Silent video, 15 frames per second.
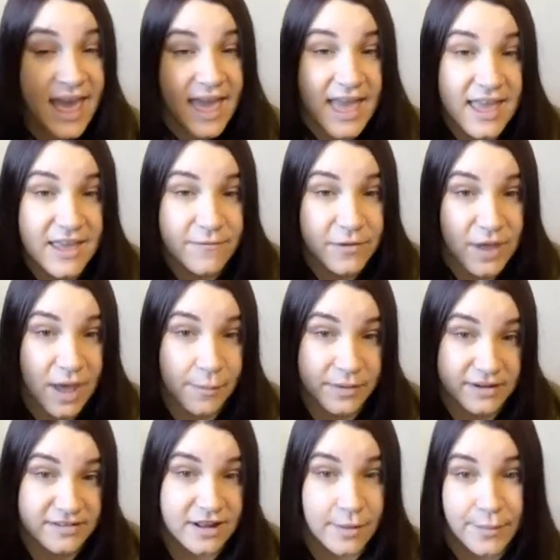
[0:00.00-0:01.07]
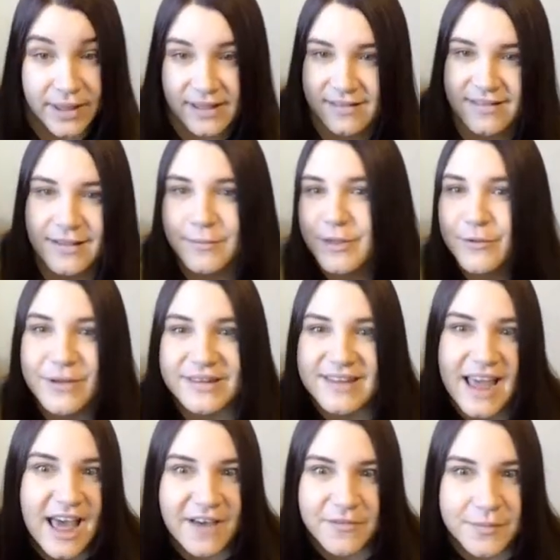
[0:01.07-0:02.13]
hey, if you happen to stop by and see them, you get
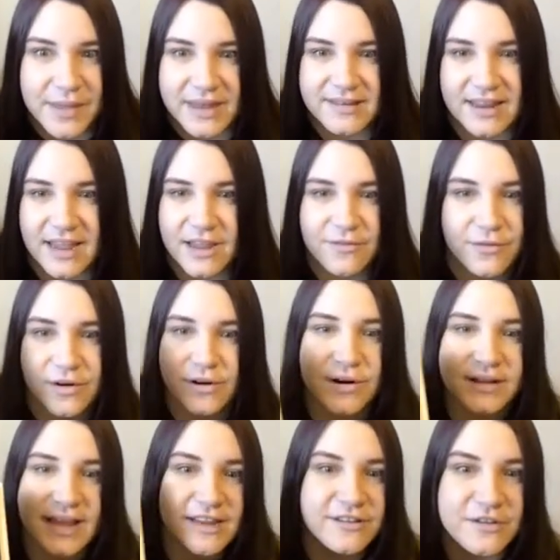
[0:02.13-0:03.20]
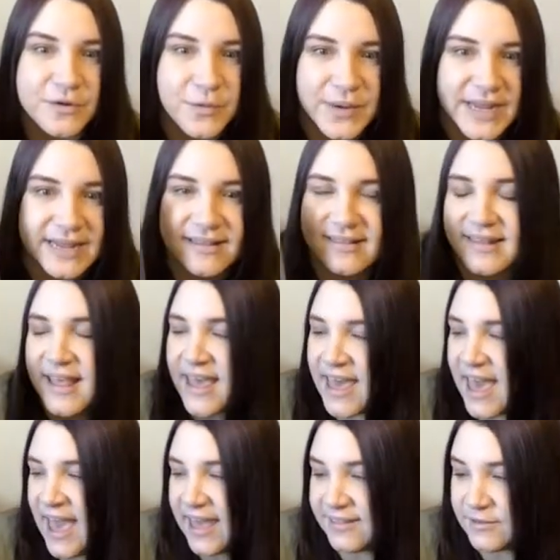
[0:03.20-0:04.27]
to have them that day for like two weeks.
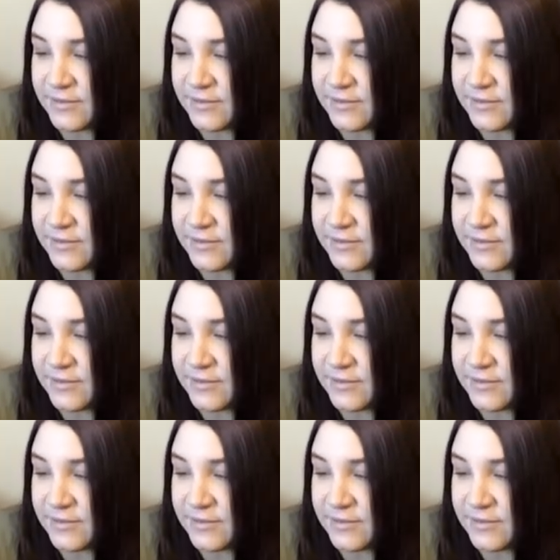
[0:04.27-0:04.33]
And